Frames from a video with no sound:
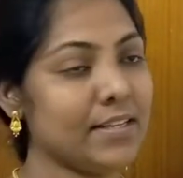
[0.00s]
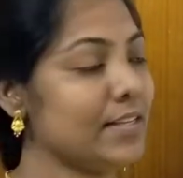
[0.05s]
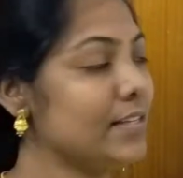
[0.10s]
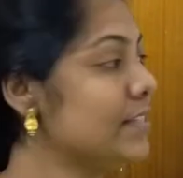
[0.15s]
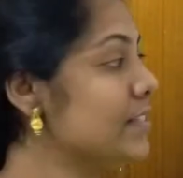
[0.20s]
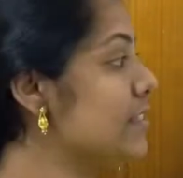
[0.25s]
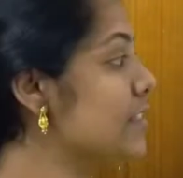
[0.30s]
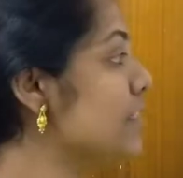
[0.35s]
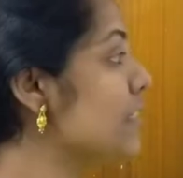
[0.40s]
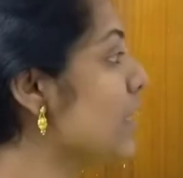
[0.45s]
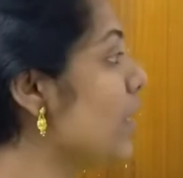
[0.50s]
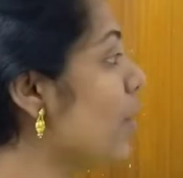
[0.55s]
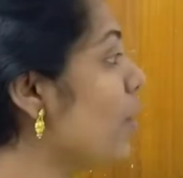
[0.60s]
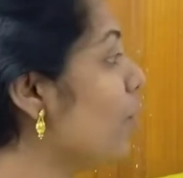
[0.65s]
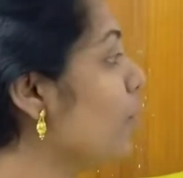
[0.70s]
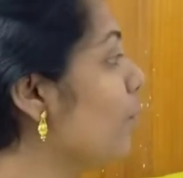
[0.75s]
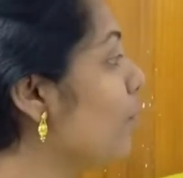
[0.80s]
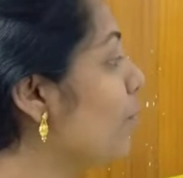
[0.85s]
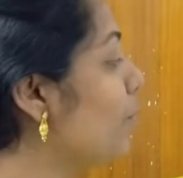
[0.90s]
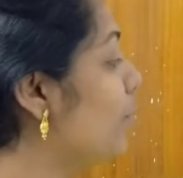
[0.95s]

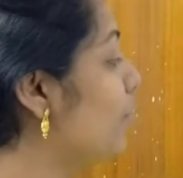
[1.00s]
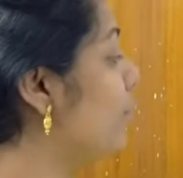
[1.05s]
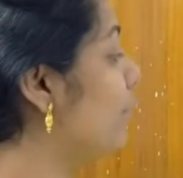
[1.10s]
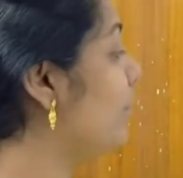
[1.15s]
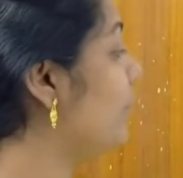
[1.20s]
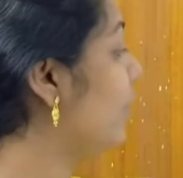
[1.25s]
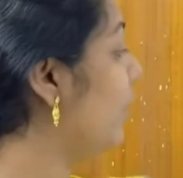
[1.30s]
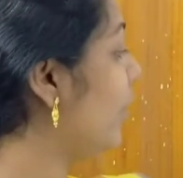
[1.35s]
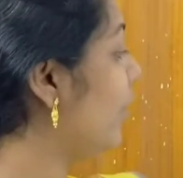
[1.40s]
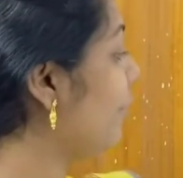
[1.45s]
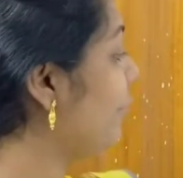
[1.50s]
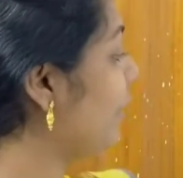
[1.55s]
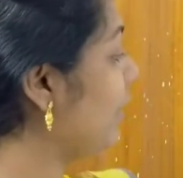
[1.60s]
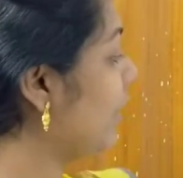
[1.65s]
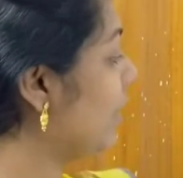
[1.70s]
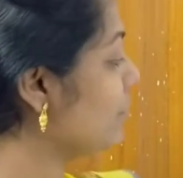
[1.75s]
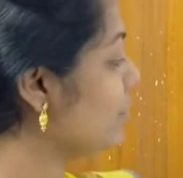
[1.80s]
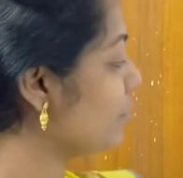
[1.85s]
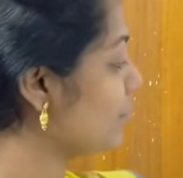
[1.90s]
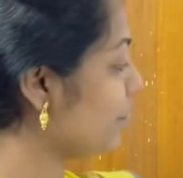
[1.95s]
So if we
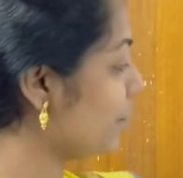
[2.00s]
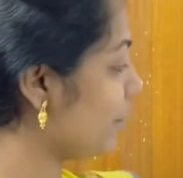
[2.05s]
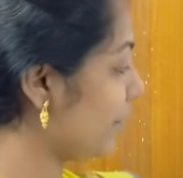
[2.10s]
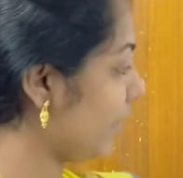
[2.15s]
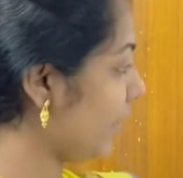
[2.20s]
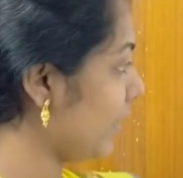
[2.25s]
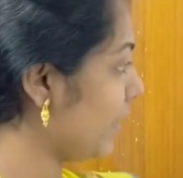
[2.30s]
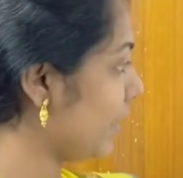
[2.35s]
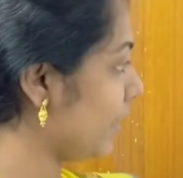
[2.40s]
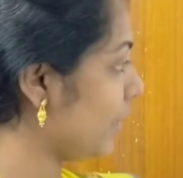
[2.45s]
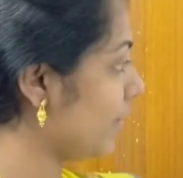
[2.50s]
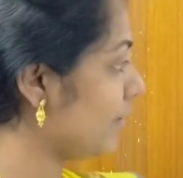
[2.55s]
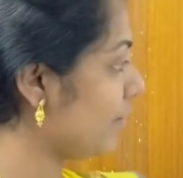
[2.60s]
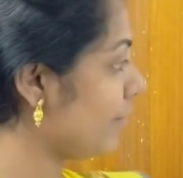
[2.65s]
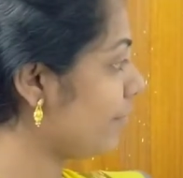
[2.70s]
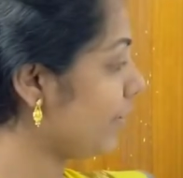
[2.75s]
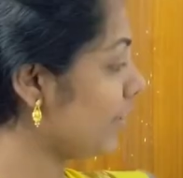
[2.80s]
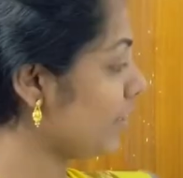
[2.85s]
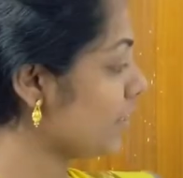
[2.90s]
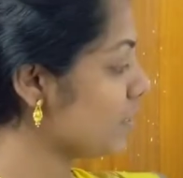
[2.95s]
come to prairie,
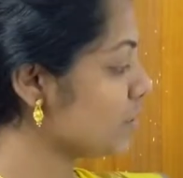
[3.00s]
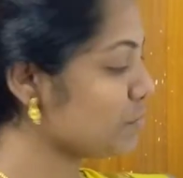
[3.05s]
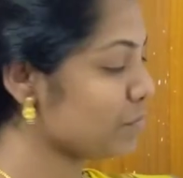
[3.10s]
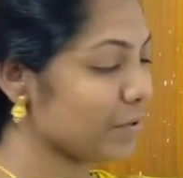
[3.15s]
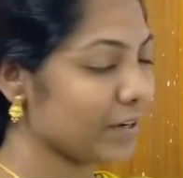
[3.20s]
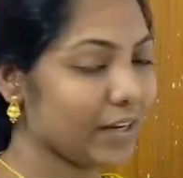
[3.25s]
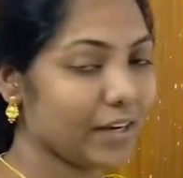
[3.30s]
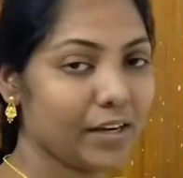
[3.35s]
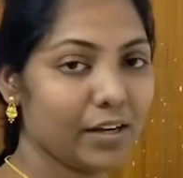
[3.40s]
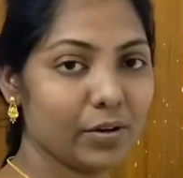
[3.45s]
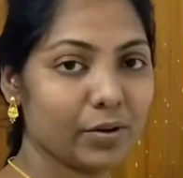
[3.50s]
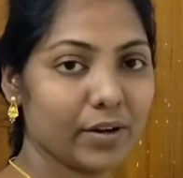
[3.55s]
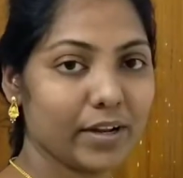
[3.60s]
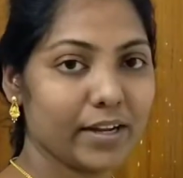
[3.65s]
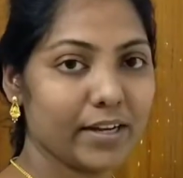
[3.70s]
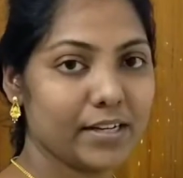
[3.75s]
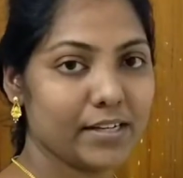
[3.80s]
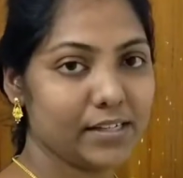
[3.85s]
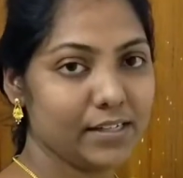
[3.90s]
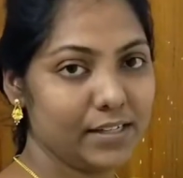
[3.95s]
where is prairie
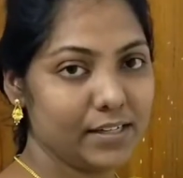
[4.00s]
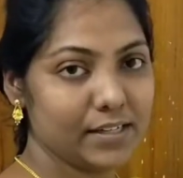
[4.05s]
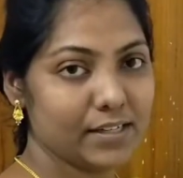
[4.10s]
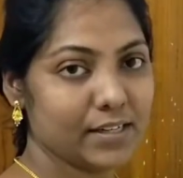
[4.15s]
located?